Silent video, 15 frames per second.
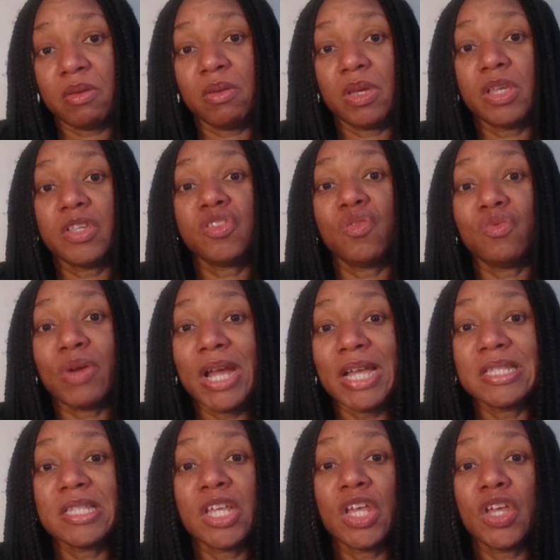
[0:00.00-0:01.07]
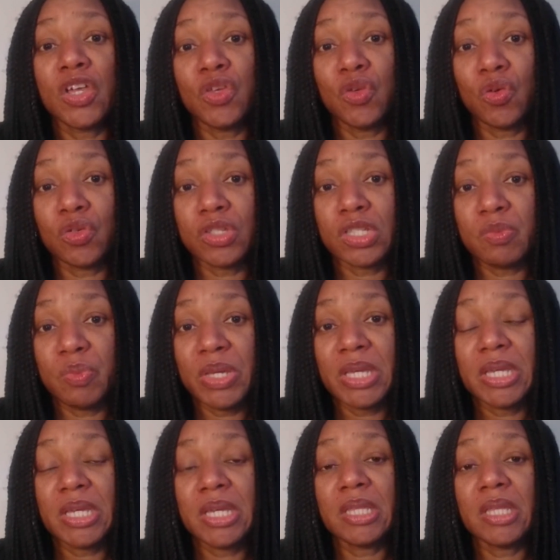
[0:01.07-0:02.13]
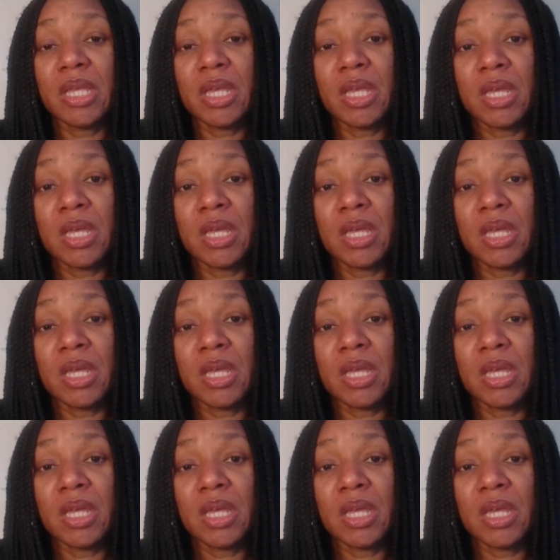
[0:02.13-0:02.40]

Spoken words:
Okay, so write your speaking